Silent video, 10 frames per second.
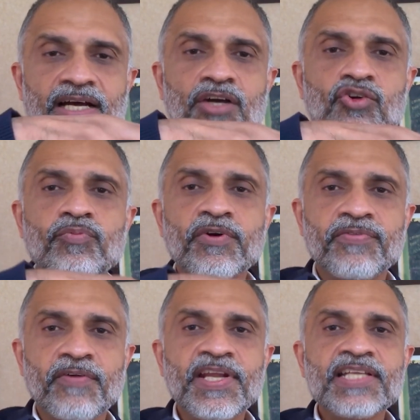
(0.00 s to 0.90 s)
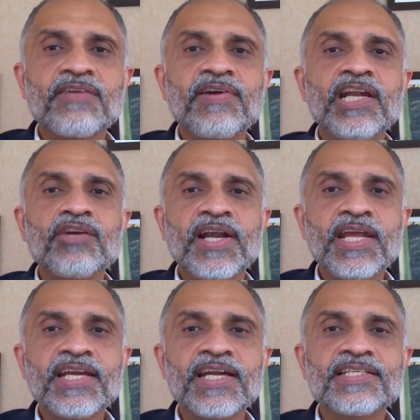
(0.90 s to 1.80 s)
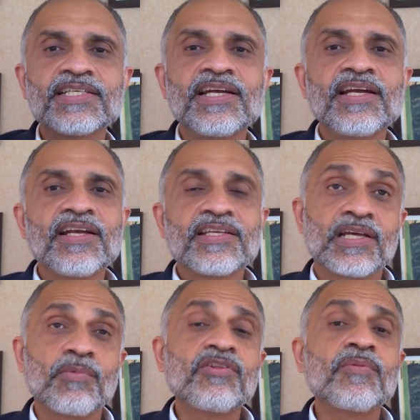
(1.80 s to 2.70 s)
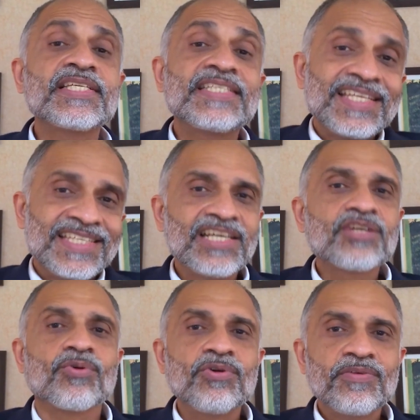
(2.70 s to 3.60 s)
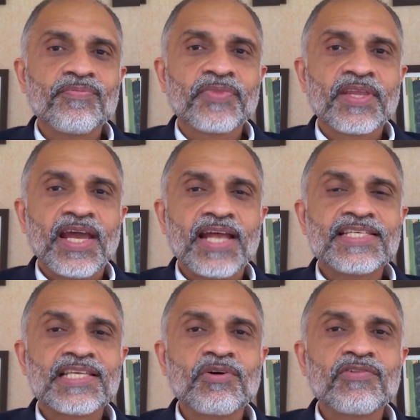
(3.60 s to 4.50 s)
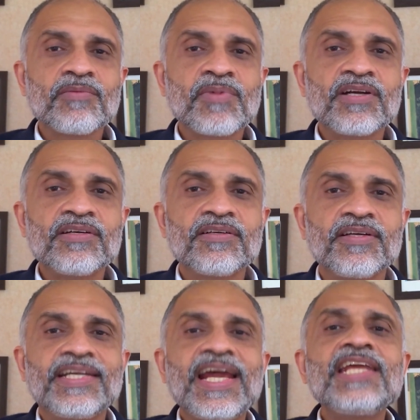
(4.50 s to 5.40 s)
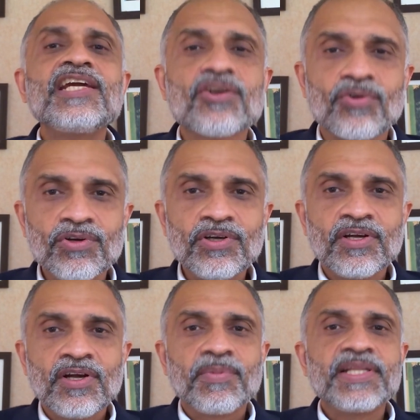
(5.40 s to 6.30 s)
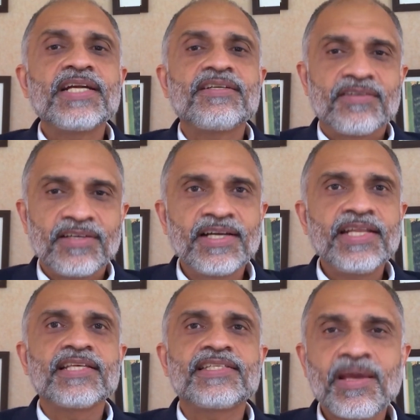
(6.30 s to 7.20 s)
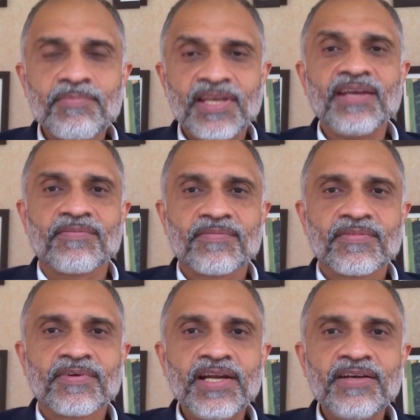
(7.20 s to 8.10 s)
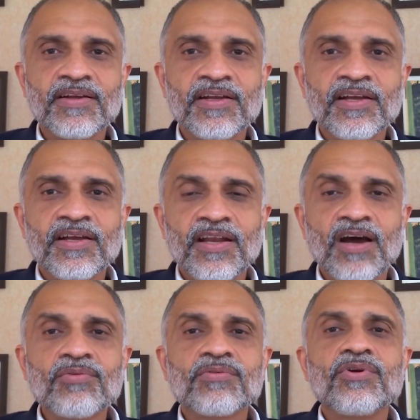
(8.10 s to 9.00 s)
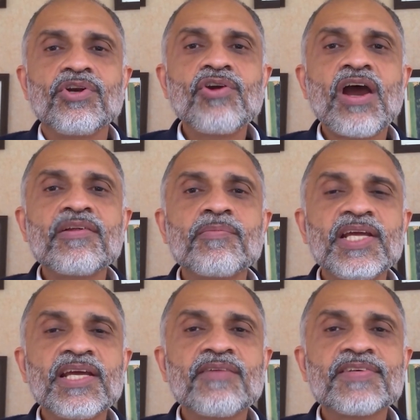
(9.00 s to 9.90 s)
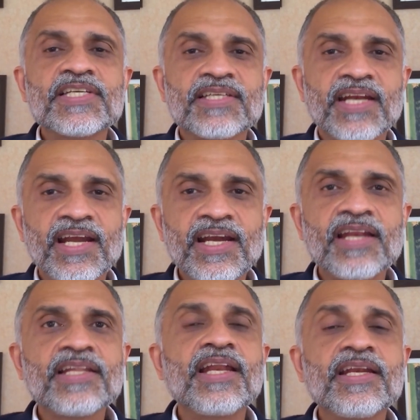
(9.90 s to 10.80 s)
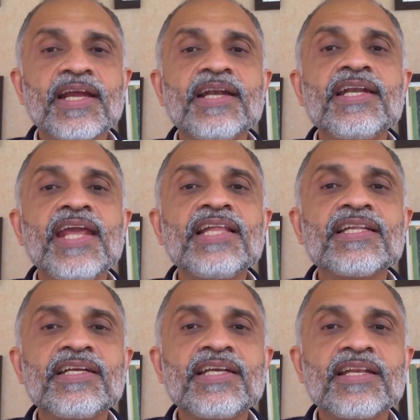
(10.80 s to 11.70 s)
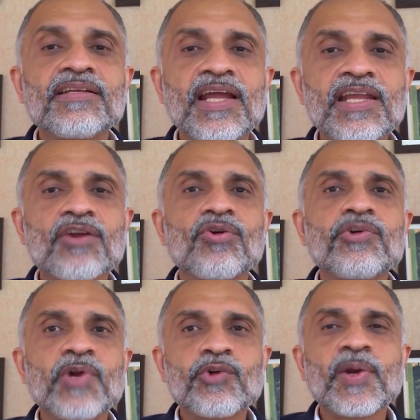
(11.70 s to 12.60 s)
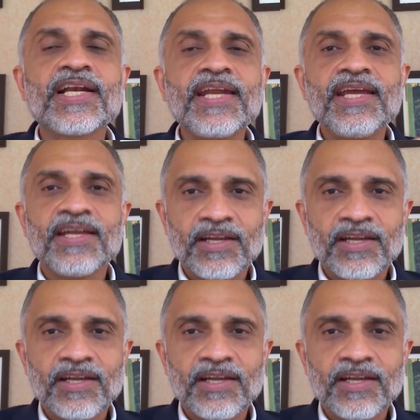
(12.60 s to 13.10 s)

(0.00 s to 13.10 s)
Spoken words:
group of 15, 17, 20 kids, some of them are 6-year old and some of them are 10-year old, but they're learning the same thing, right? Now, do you have the material which is graded and then can take the 10-year old quite quickly,